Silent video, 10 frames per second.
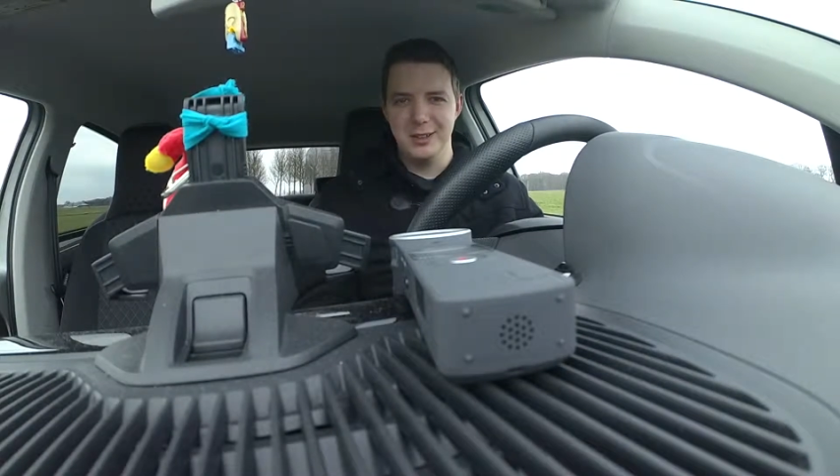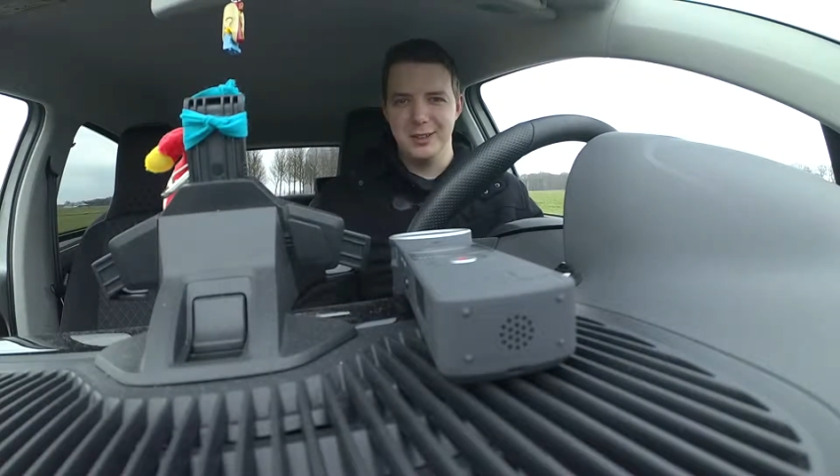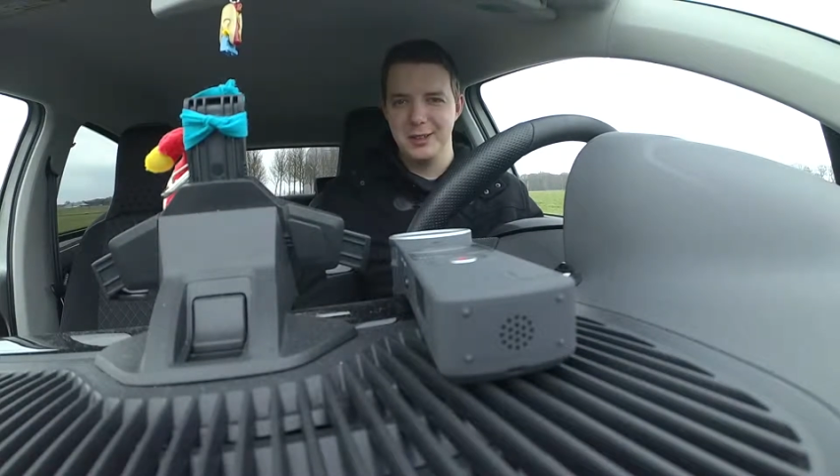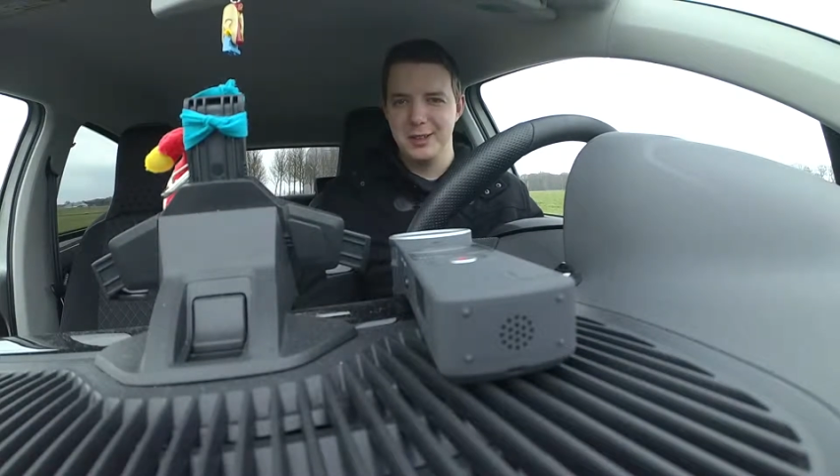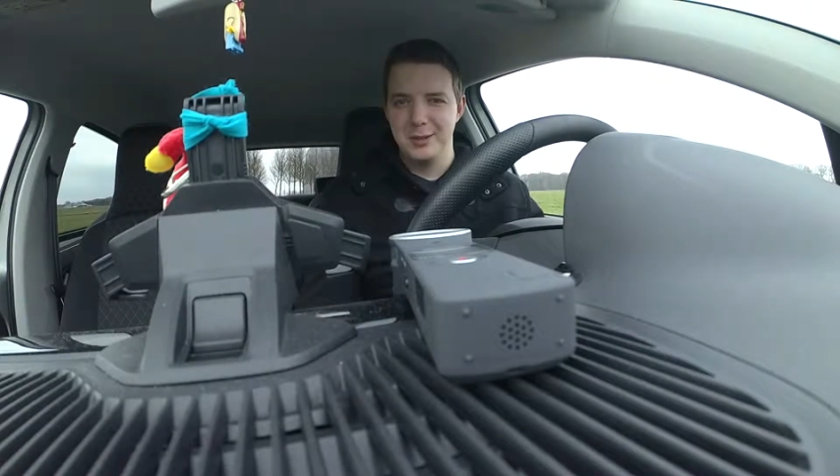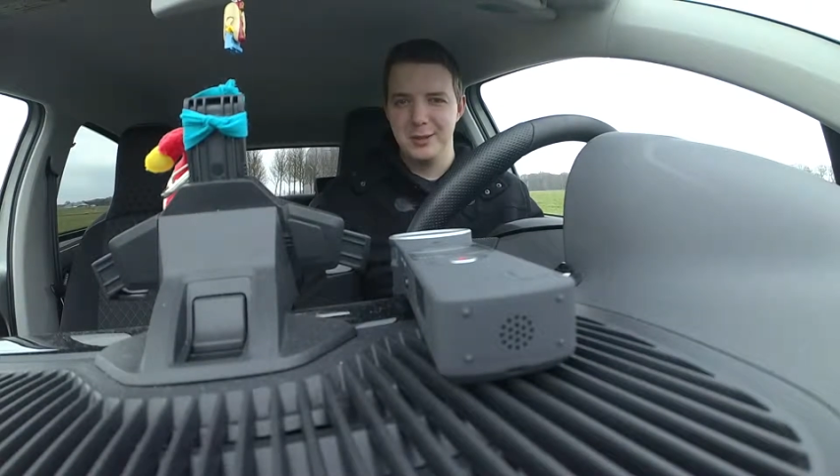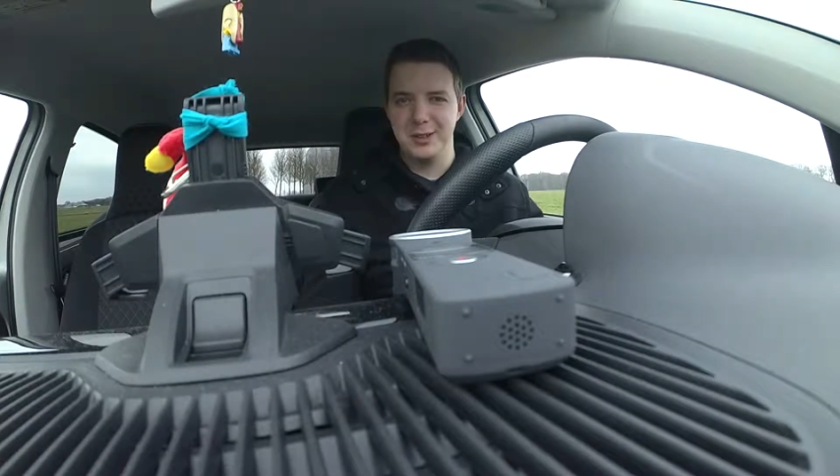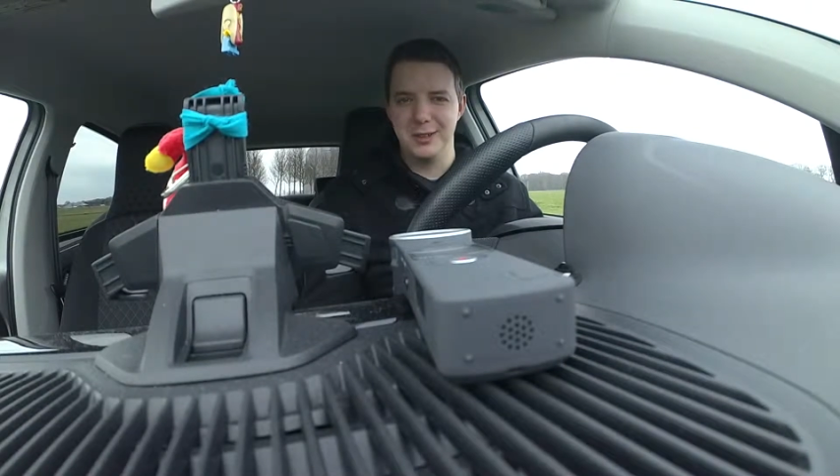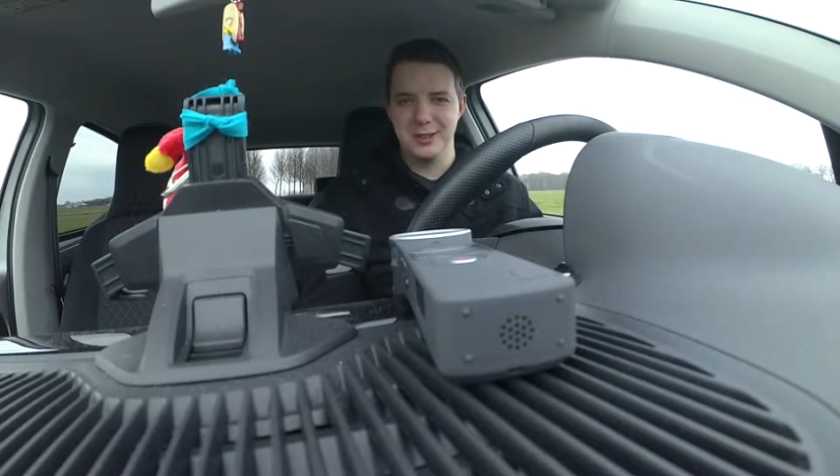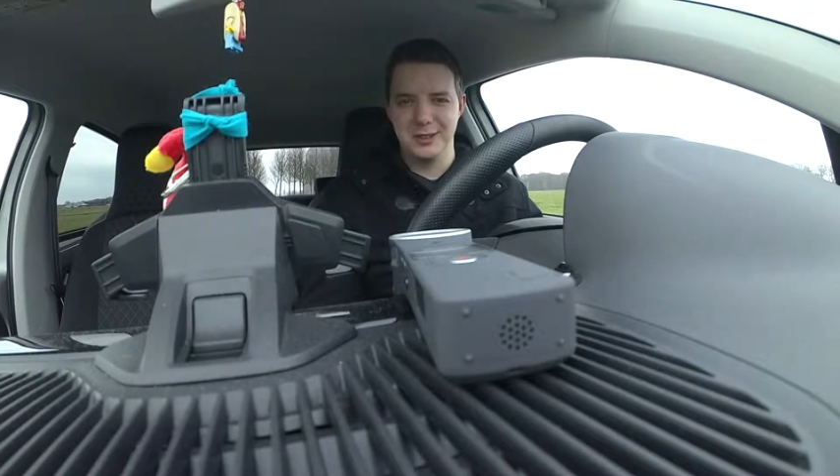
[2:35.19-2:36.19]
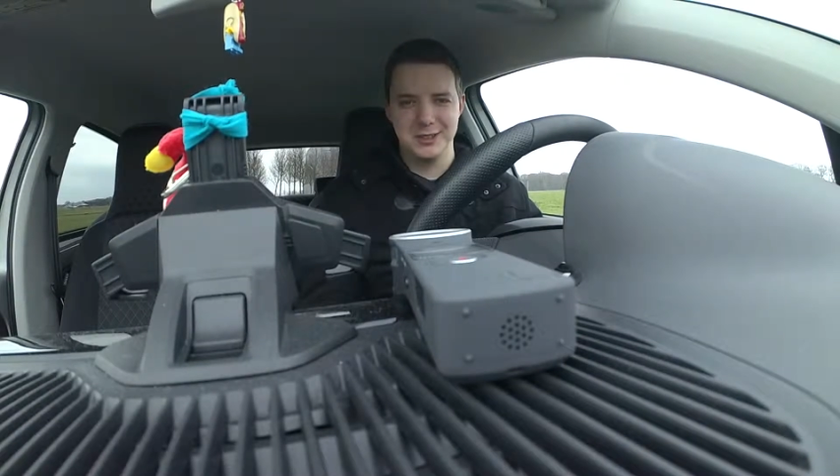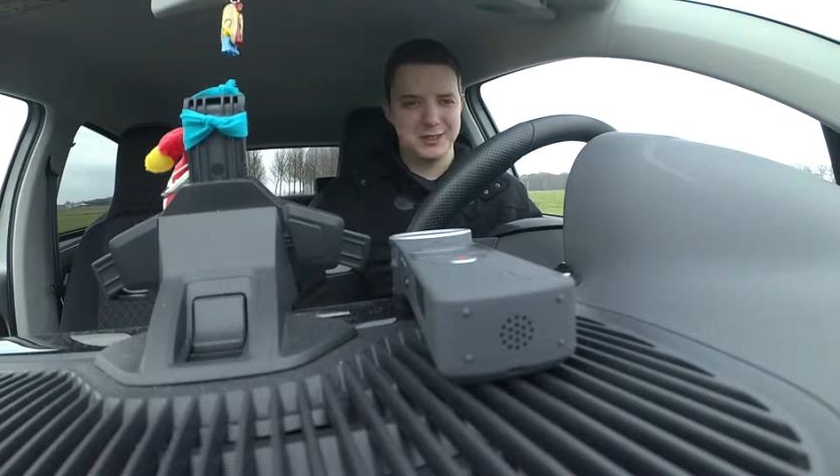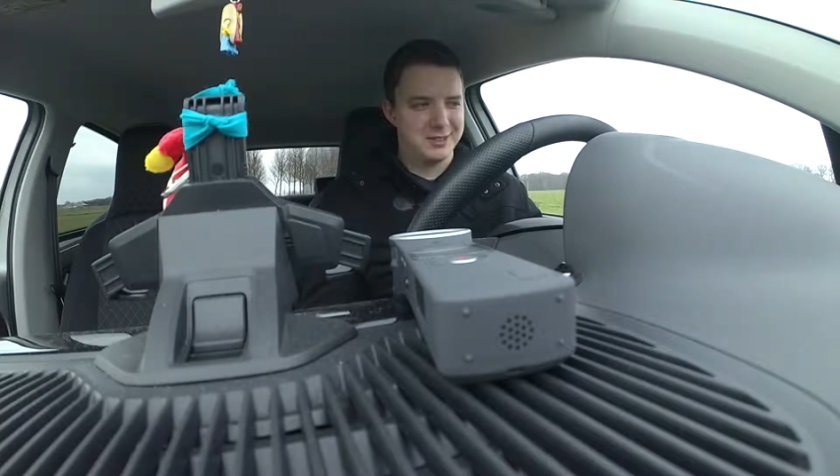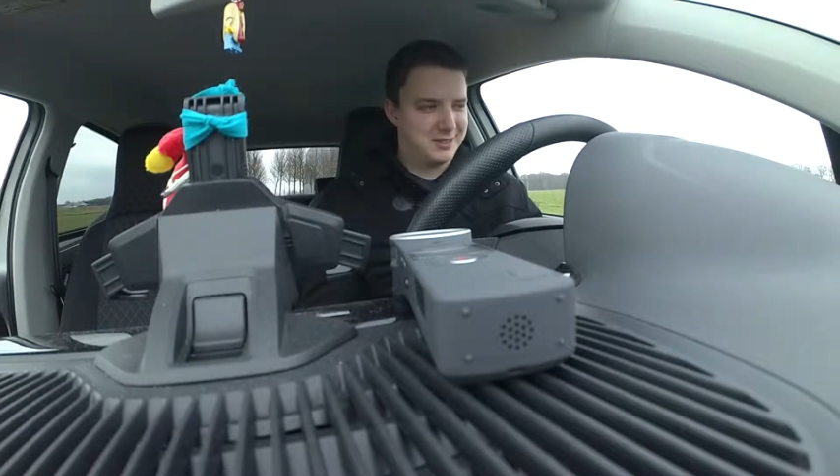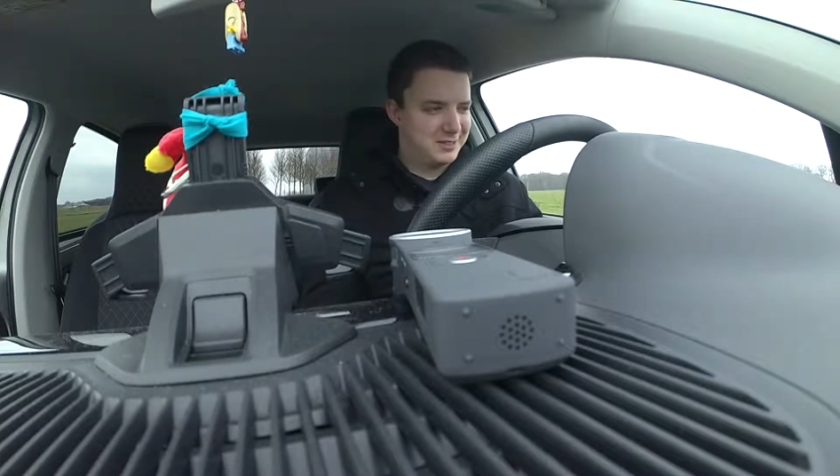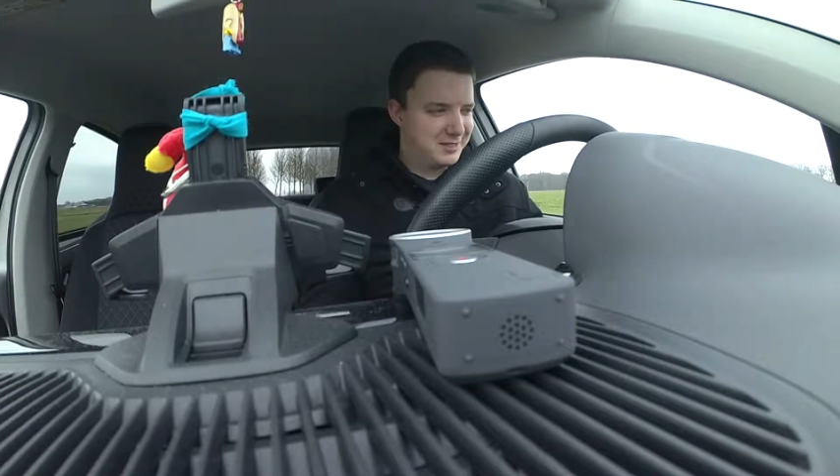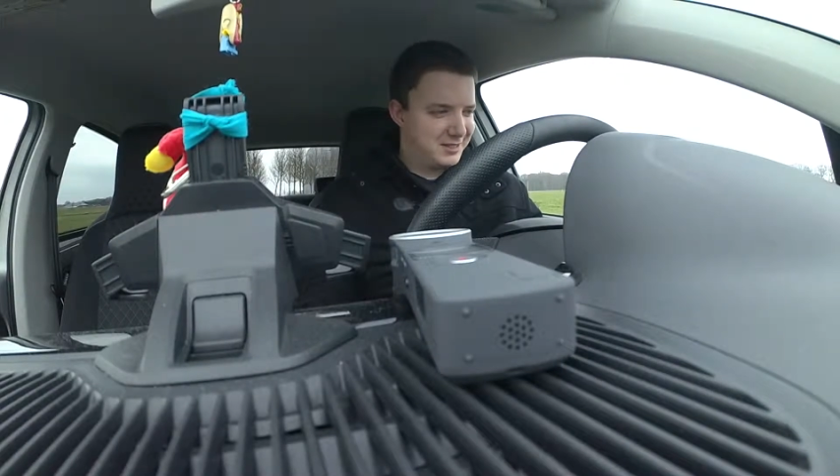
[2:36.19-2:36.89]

good because